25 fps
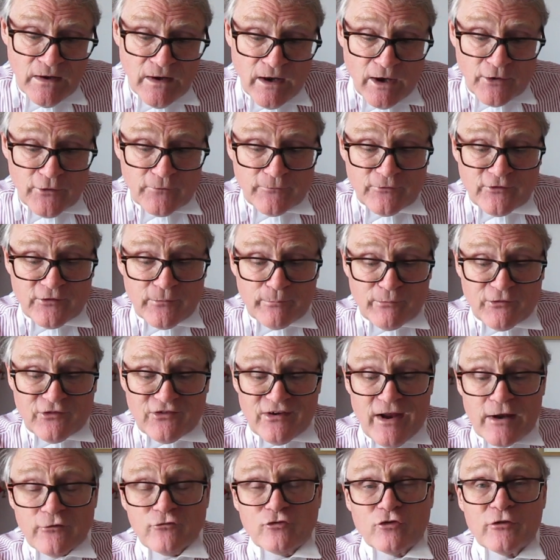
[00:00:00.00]
And of
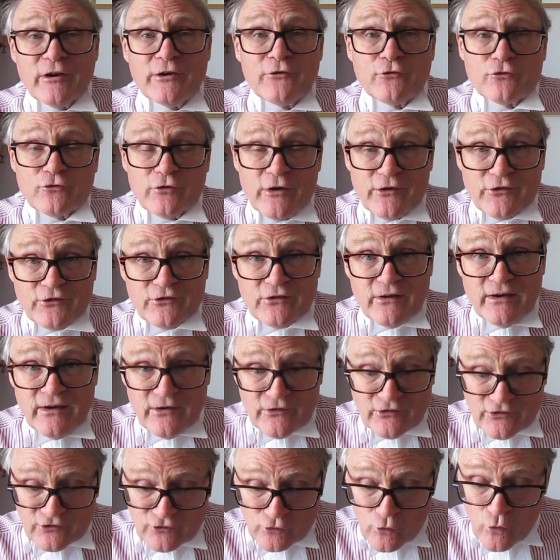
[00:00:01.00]
substantial interest to
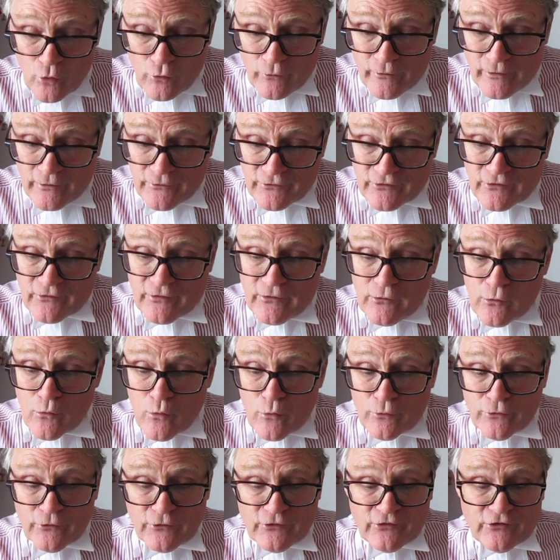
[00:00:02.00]
historians is the
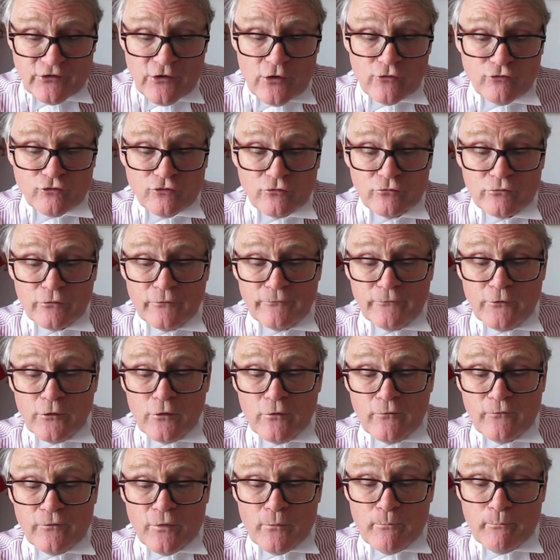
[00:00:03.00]
author's social review
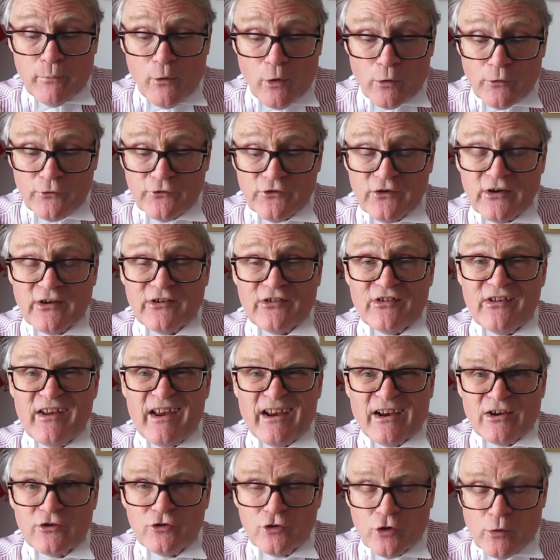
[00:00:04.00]
of the politics, the
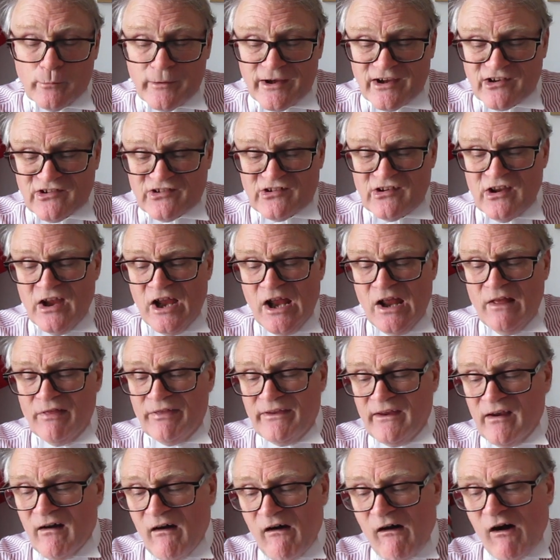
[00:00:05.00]
economics,
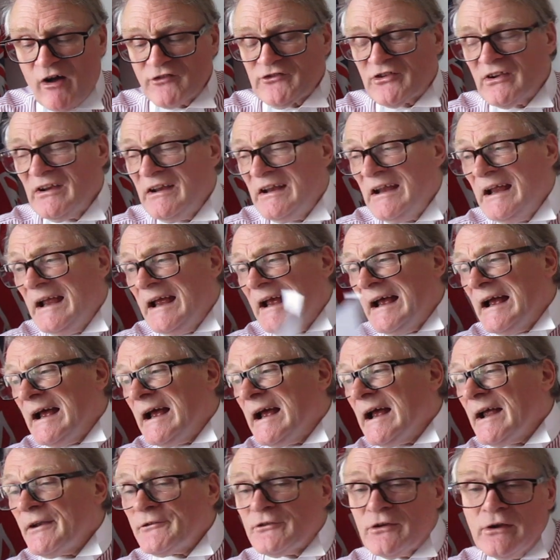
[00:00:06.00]
the art,
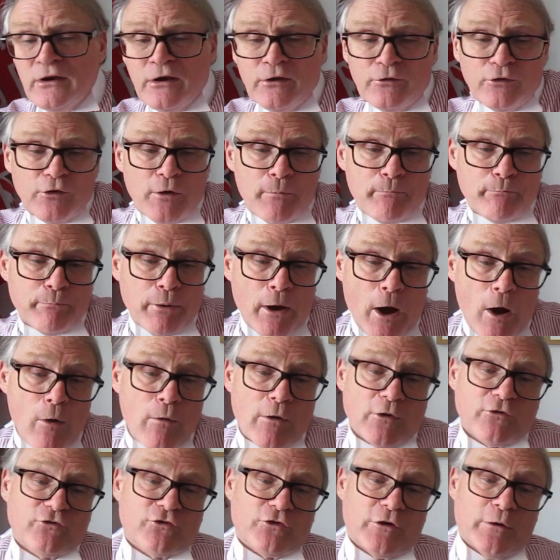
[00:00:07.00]
and the
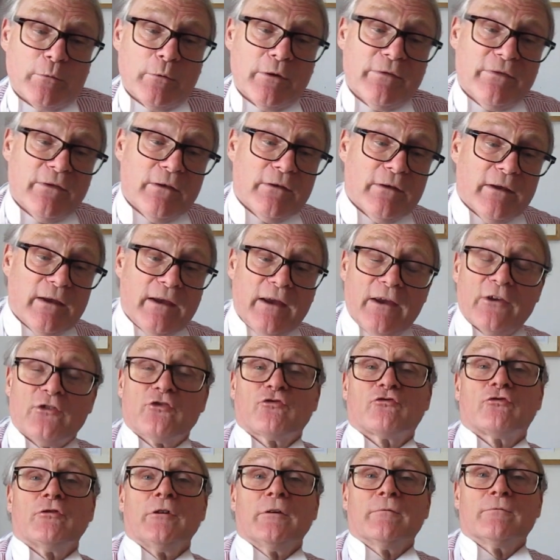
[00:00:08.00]
poetry within the
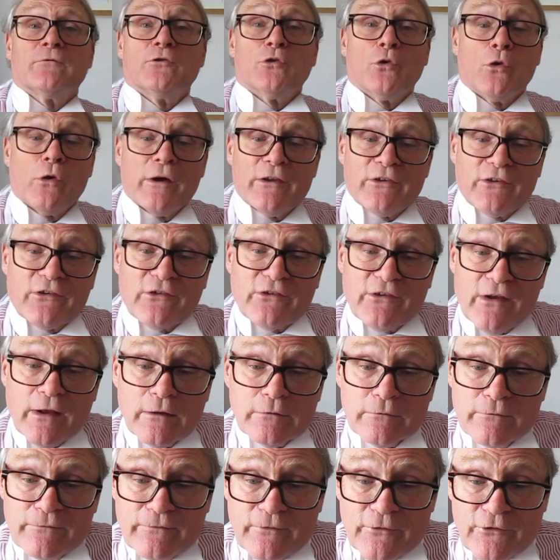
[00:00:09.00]
history of law
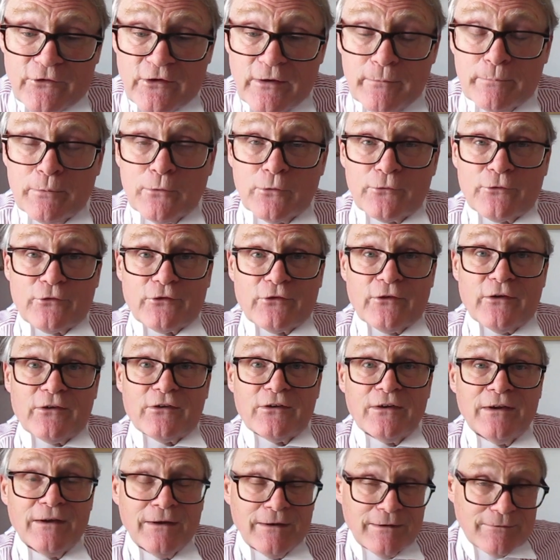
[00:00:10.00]
itself, as he puts it,
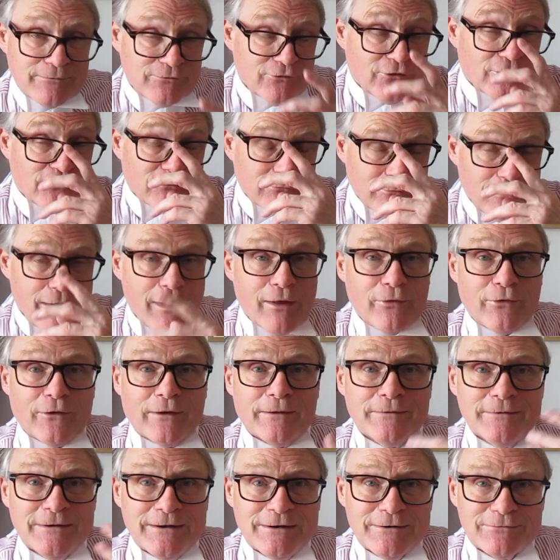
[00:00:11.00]
which is
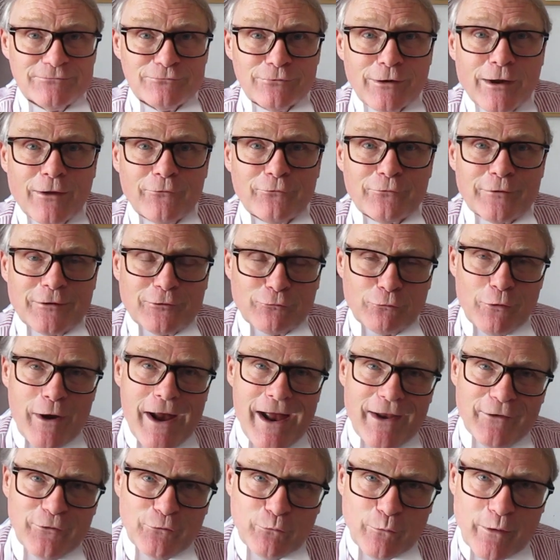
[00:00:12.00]
rather a
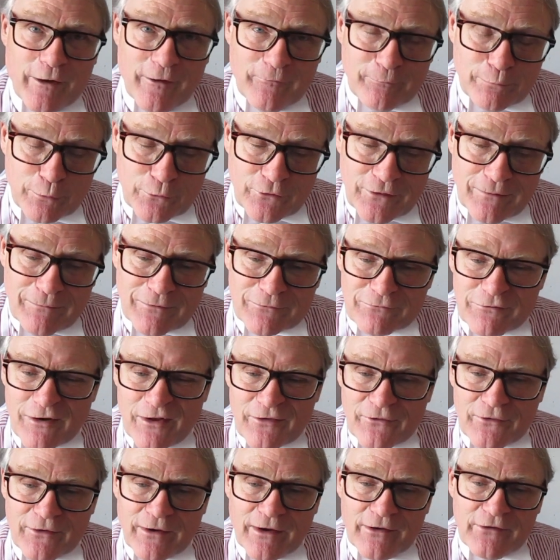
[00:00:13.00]
grand way of putting it, but
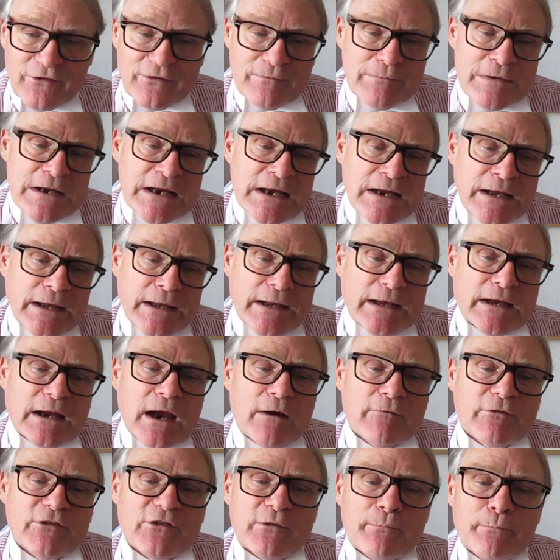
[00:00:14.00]
rather nice. He
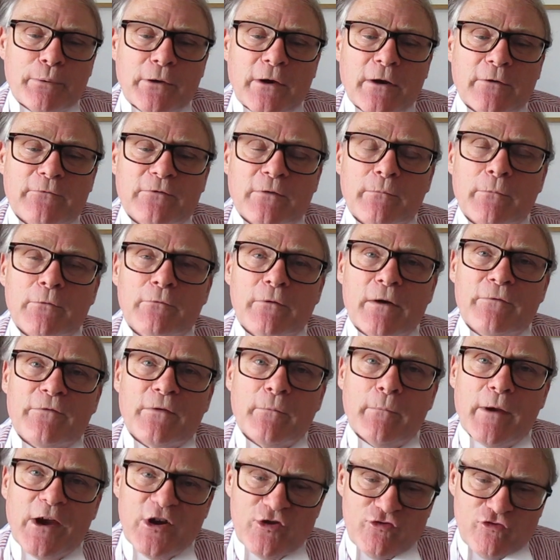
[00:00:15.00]
covers a period from the
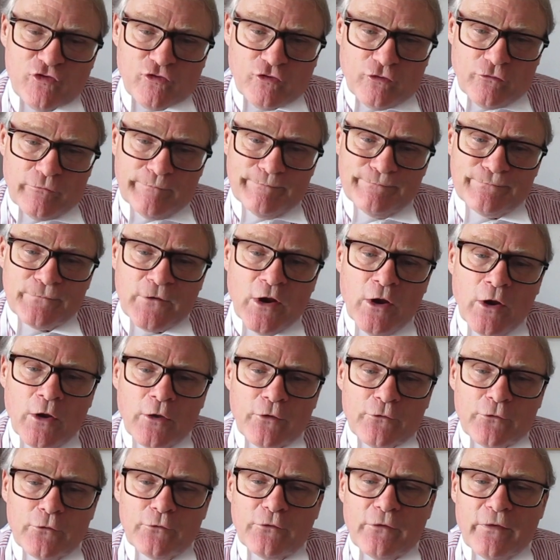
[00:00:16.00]
Reformation
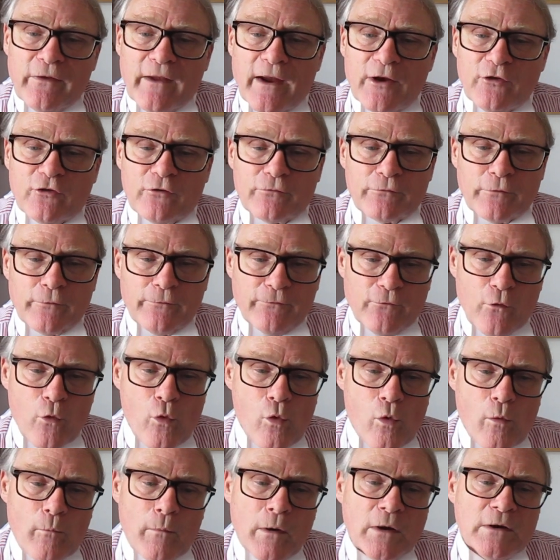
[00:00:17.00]
through to the Age of
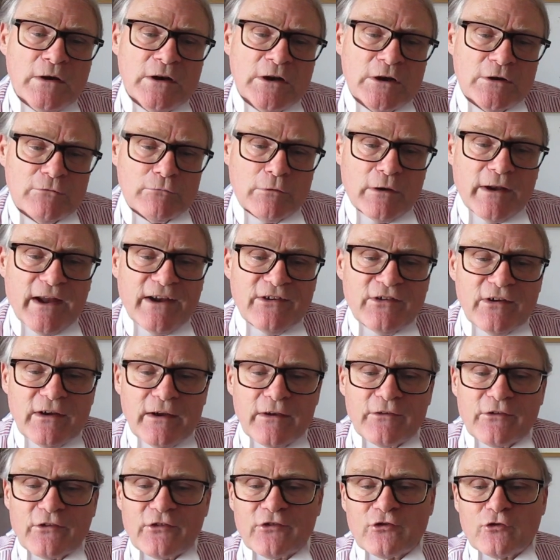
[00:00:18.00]
Reform, relating
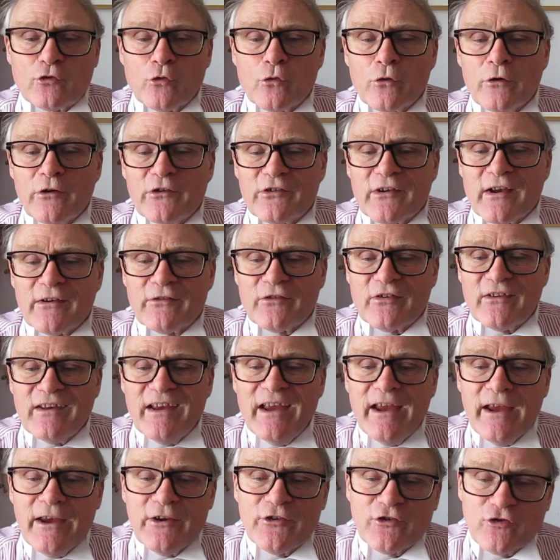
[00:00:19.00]
its stories as the
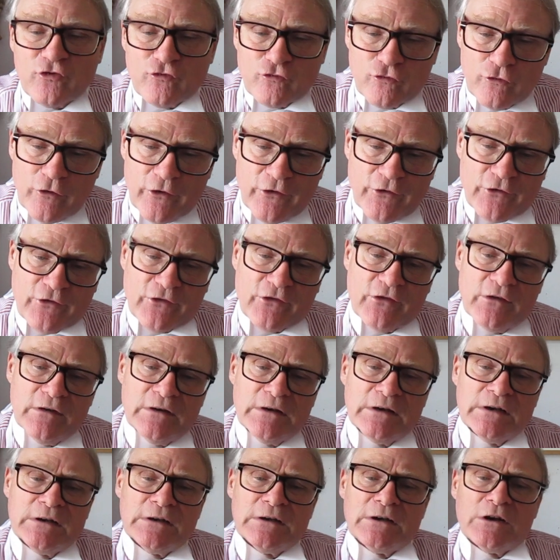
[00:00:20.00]
histories
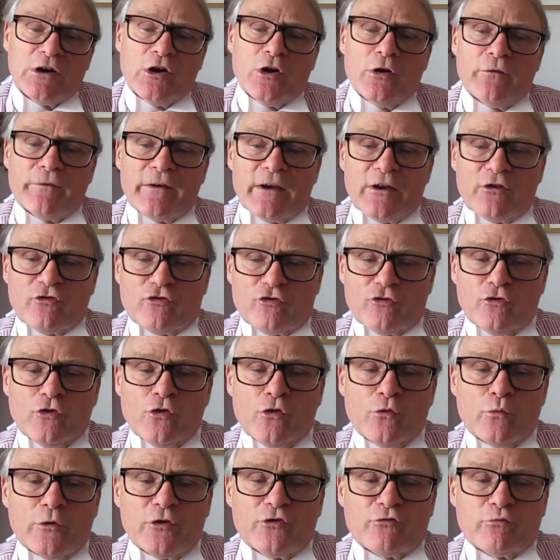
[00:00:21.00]
of English law,
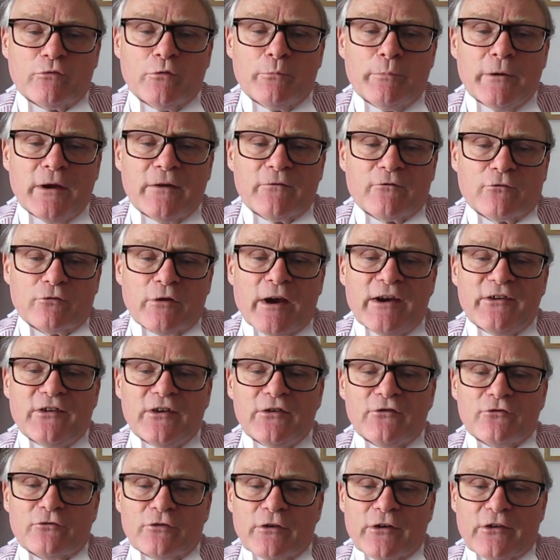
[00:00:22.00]
which will be of great
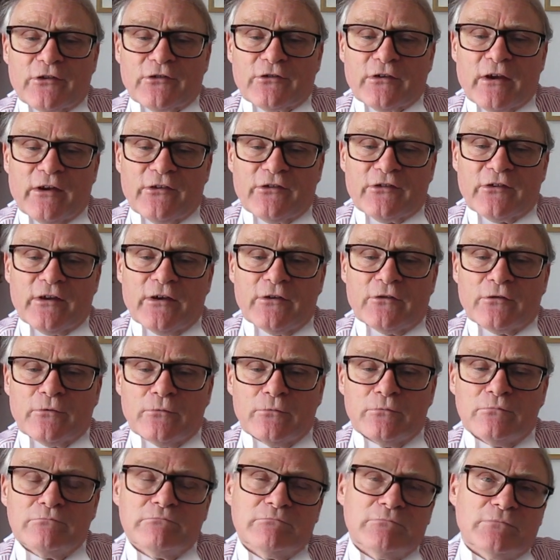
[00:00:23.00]
interest, I say,
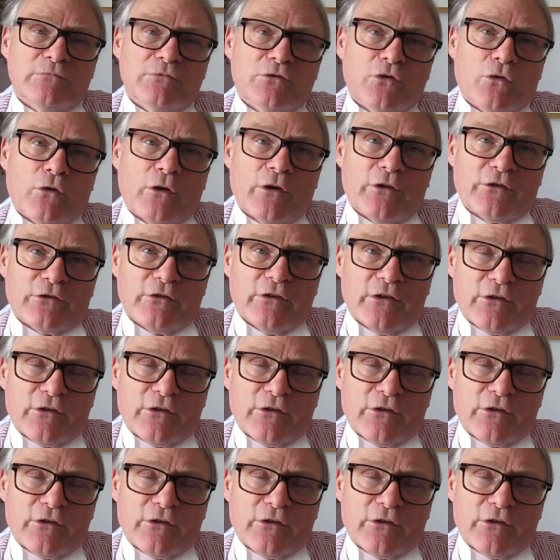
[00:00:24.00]
to lawyers and